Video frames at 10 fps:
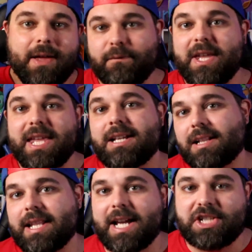V
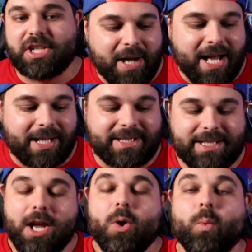collection box,
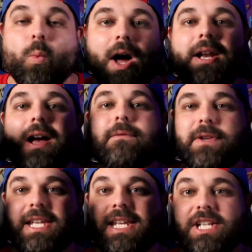one of
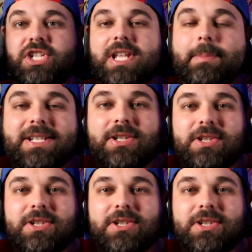each. That means there's